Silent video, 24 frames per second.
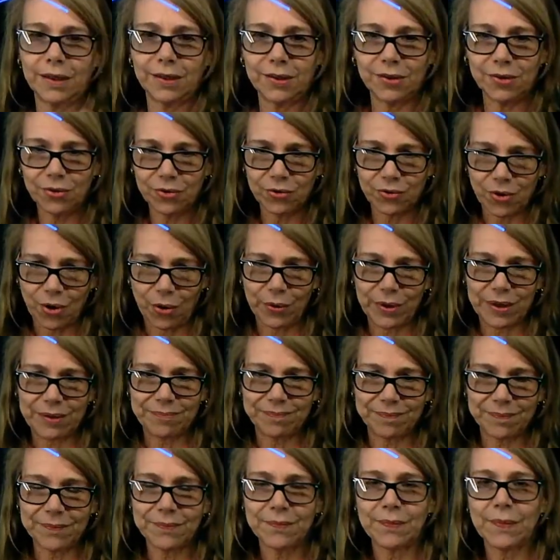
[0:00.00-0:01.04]
drawing.
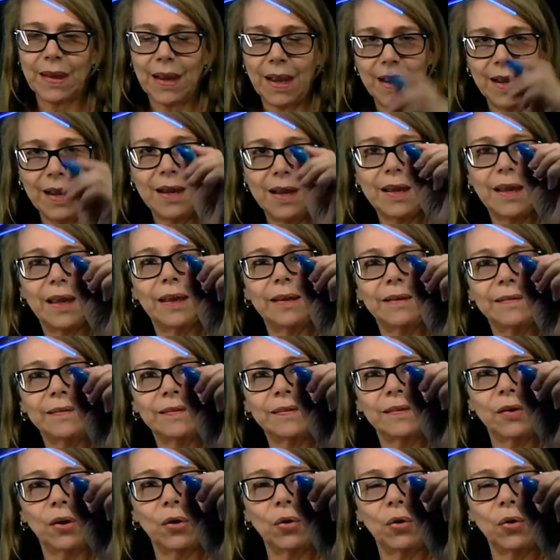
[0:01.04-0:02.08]
And
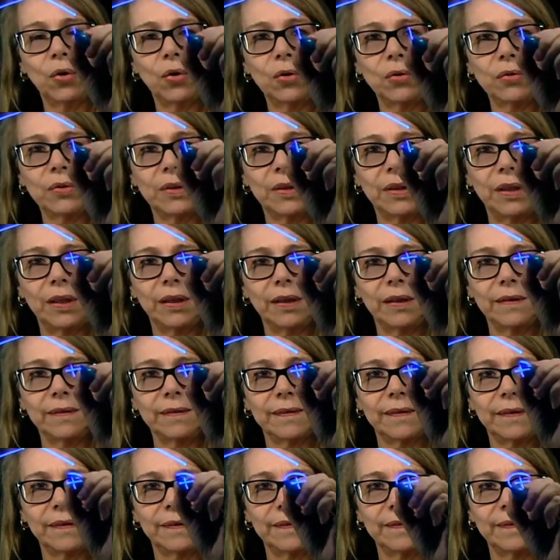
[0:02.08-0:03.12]
so this
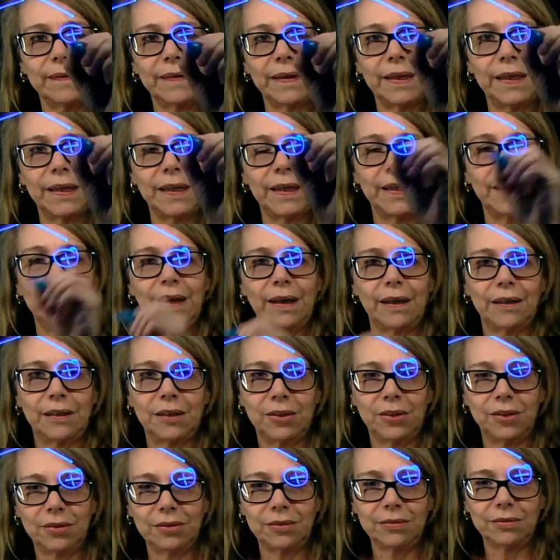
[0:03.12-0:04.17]
is a
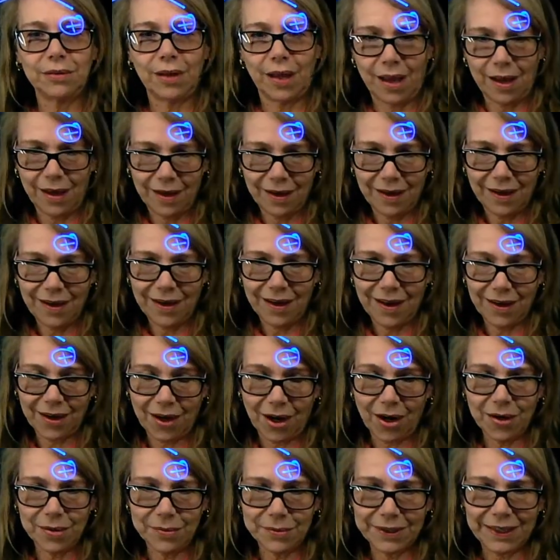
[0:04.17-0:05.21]
little
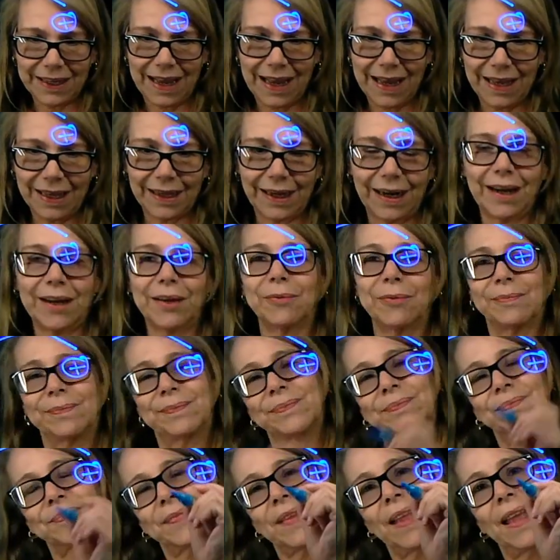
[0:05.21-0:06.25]
carbon cation.
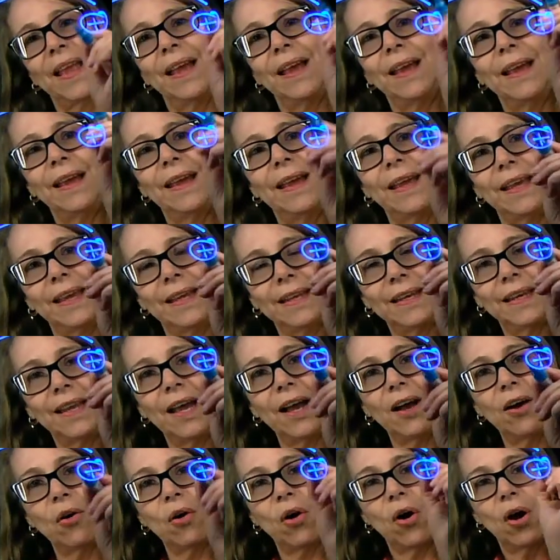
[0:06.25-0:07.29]
And
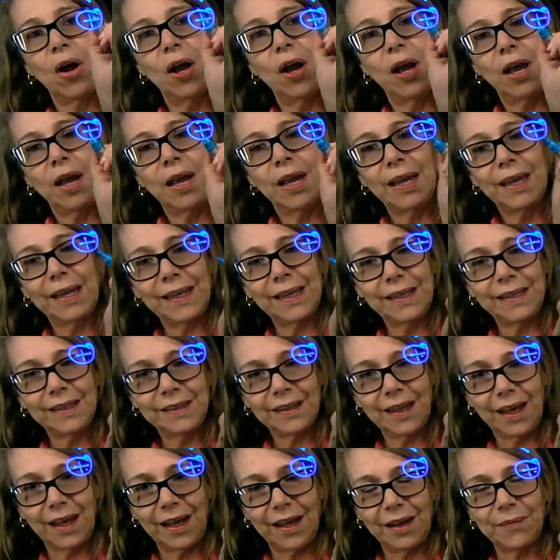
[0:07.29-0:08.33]
now,
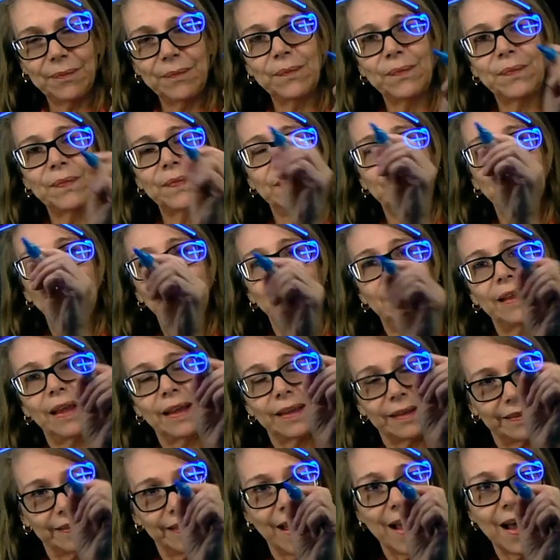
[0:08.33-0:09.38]
in like
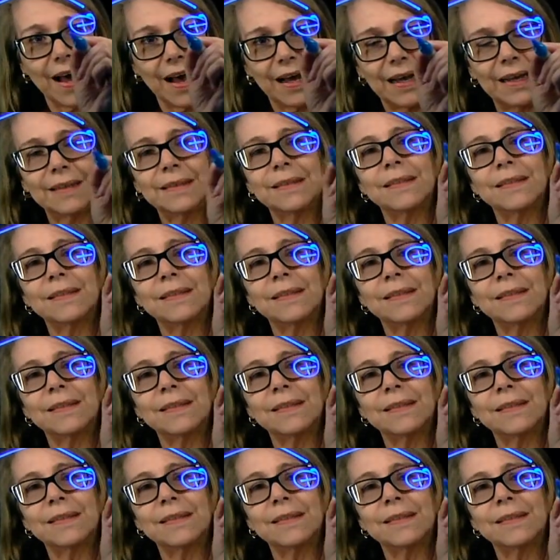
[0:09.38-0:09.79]
that,